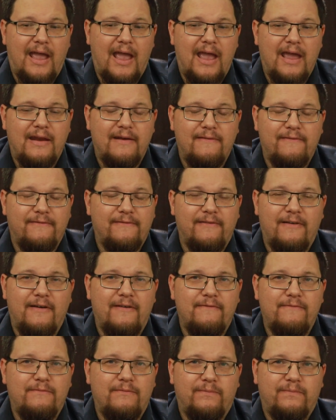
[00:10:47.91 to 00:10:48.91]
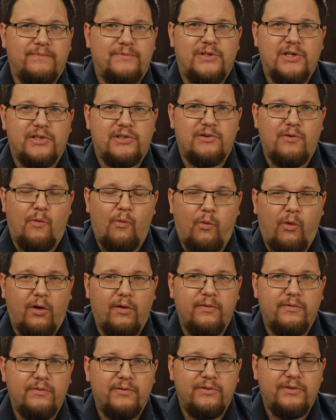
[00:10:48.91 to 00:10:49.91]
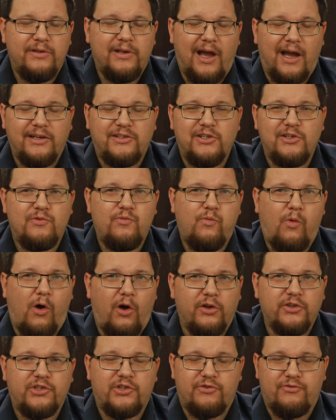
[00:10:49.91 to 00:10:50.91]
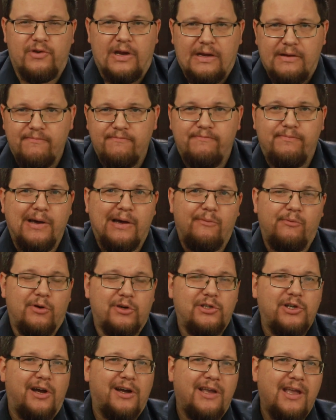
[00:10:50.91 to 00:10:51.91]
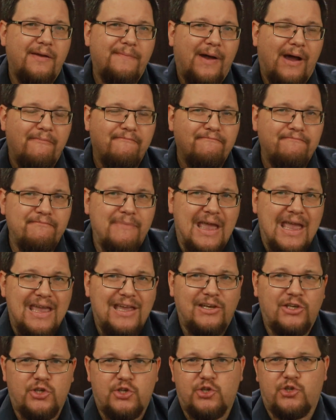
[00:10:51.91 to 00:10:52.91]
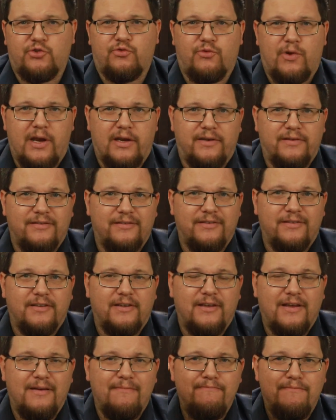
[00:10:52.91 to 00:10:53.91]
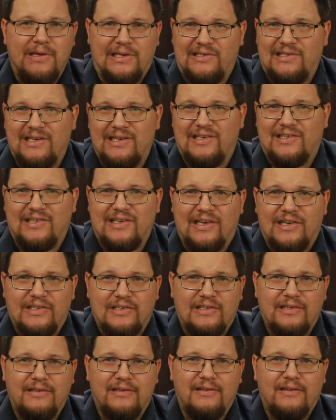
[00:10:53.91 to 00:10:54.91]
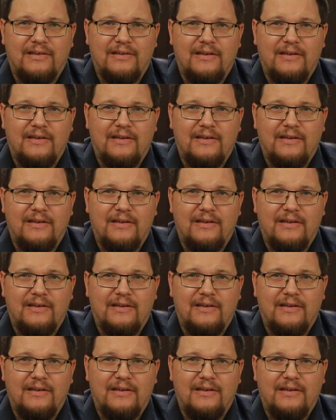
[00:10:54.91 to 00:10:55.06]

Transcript: and just not just Wall Street, but we're talking about Main Street businesses,